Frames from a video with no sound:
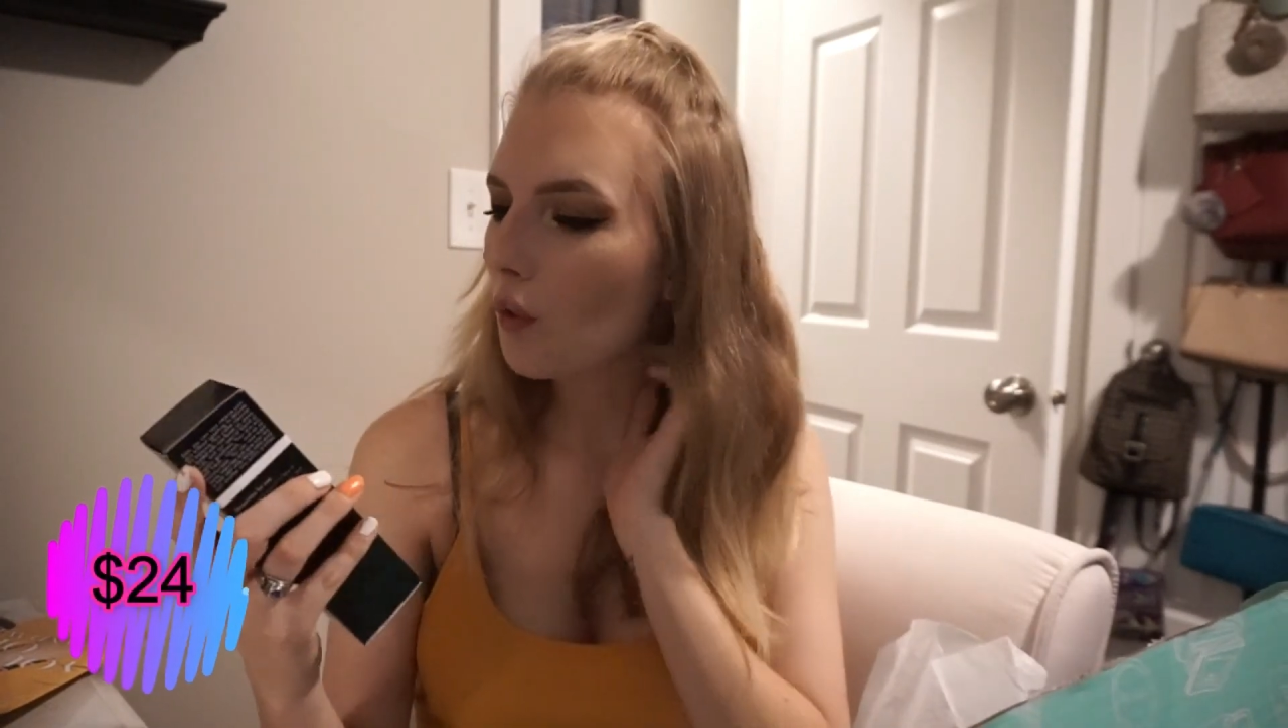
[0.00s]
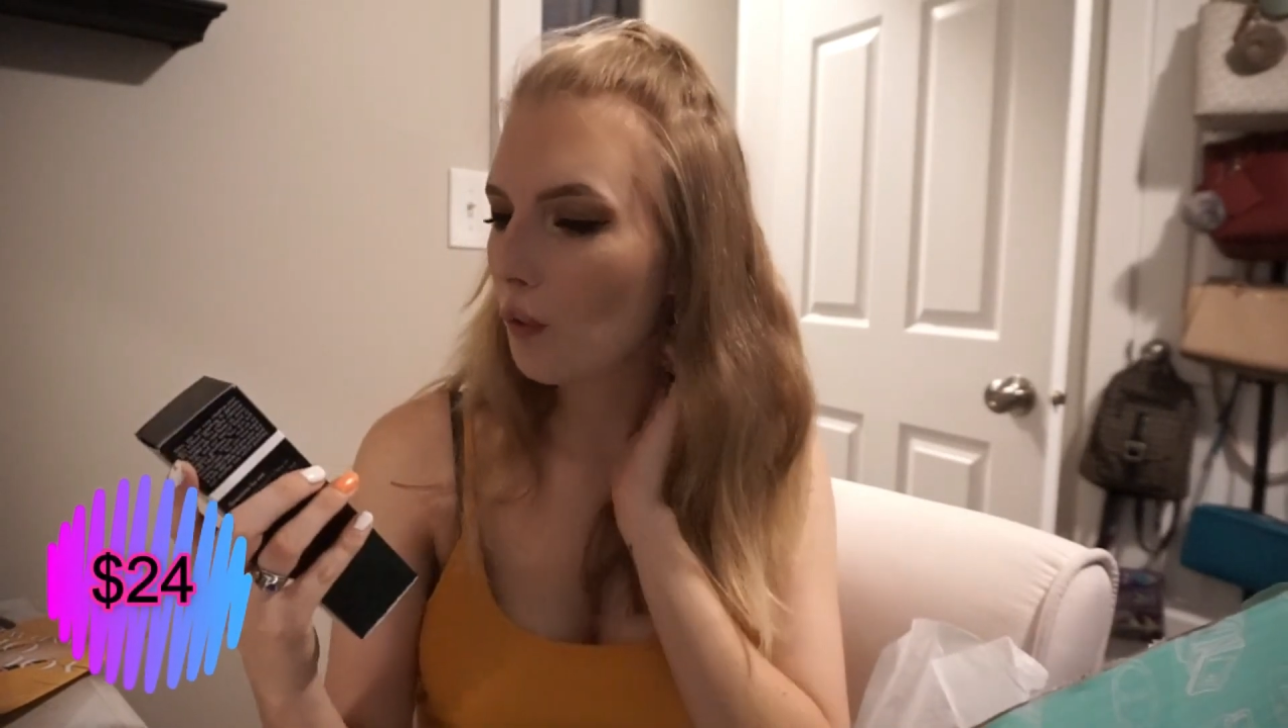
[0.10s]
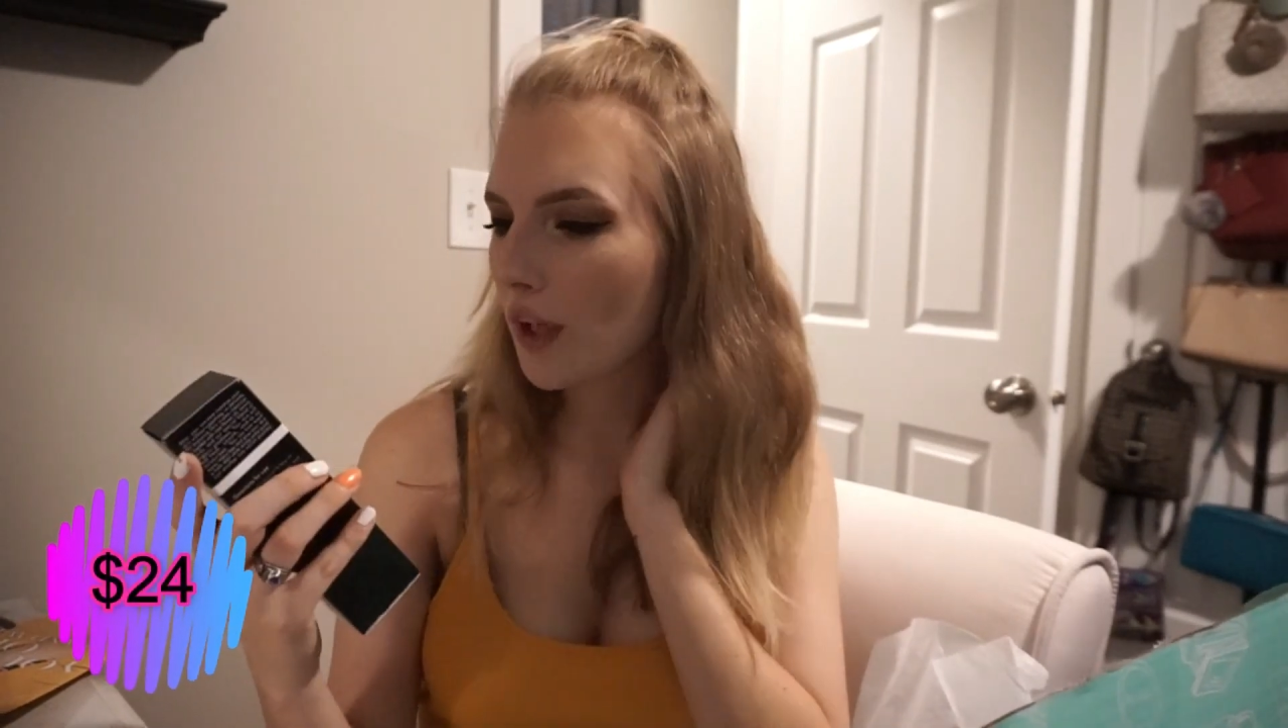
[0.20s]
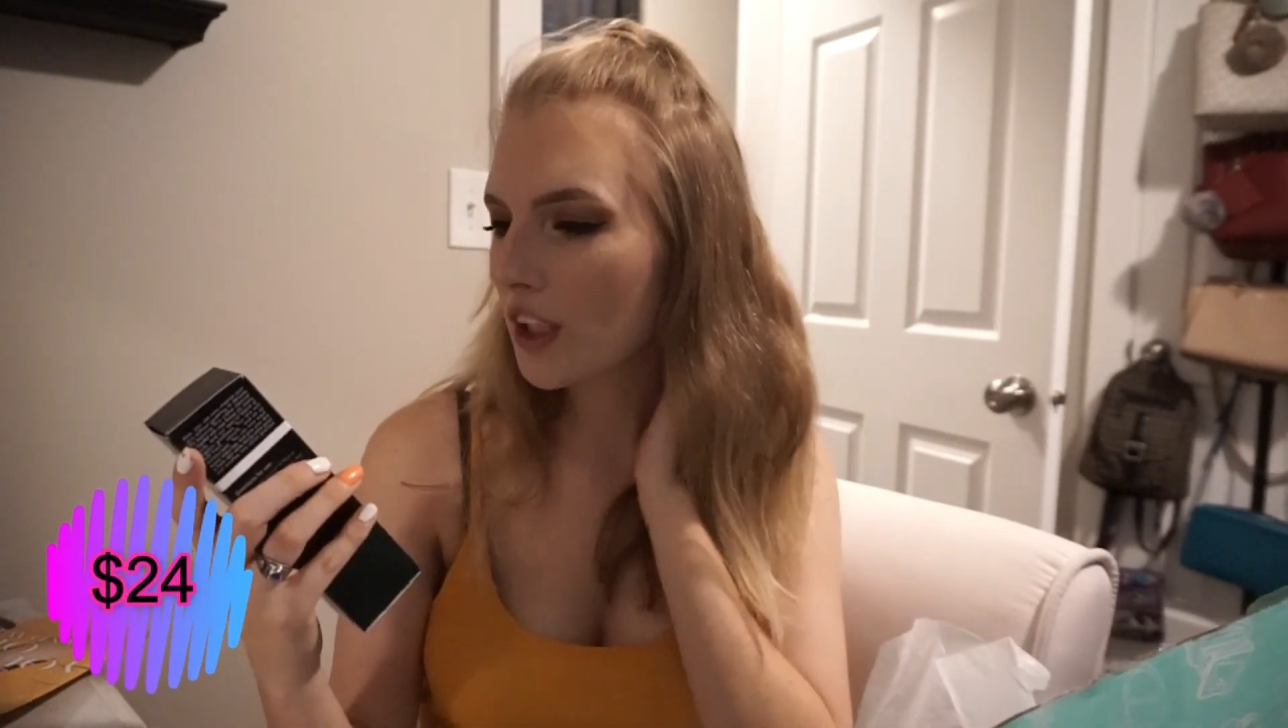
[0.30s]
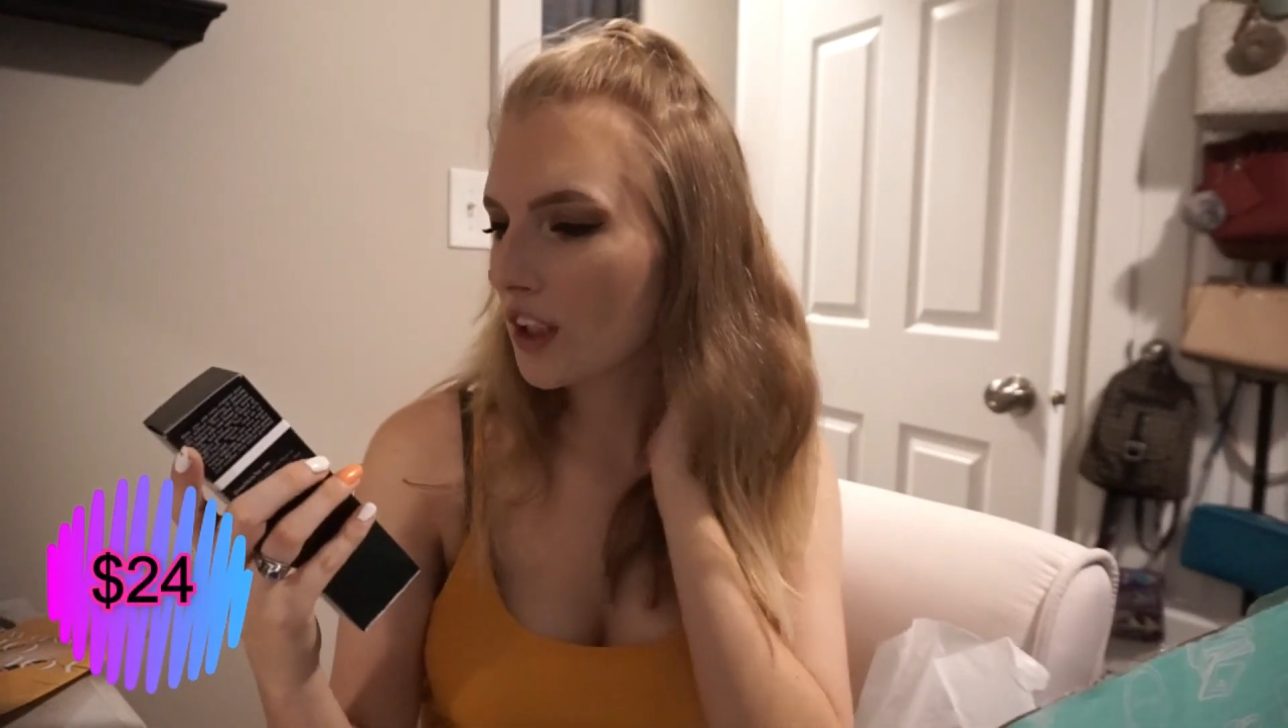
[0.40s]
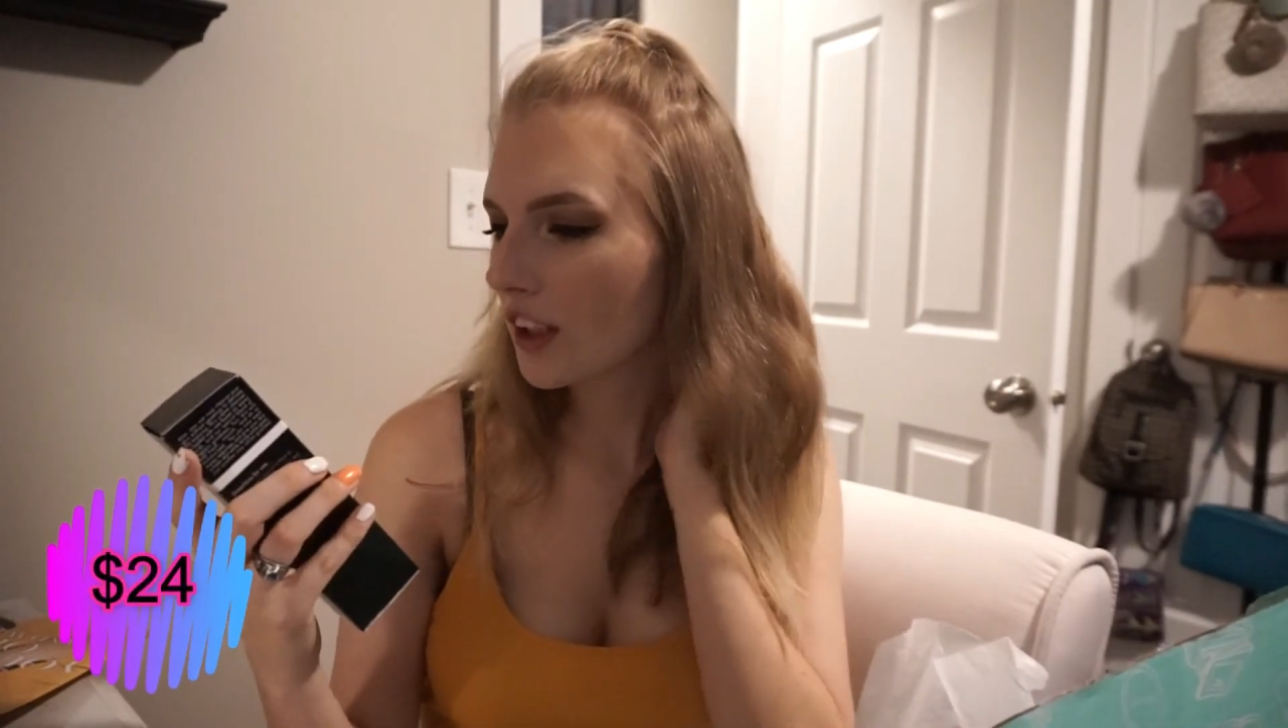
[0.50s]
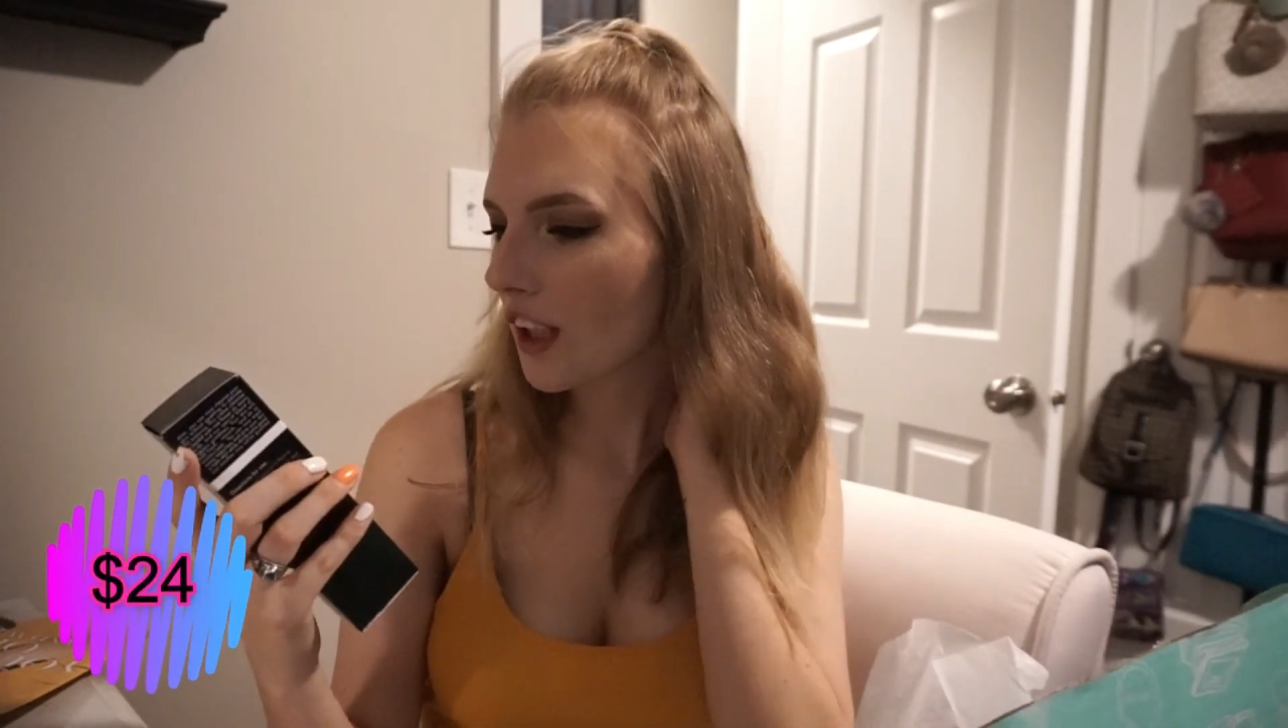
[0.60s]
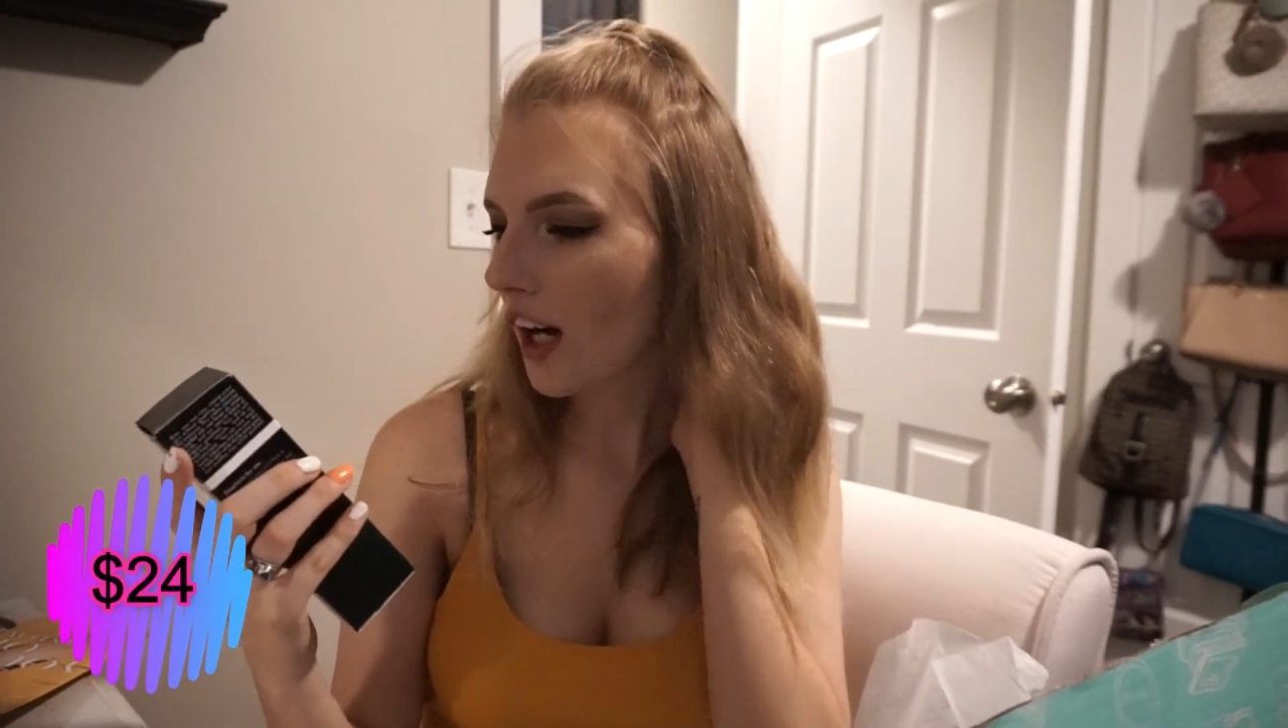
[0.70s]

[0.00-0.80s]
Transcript: Wish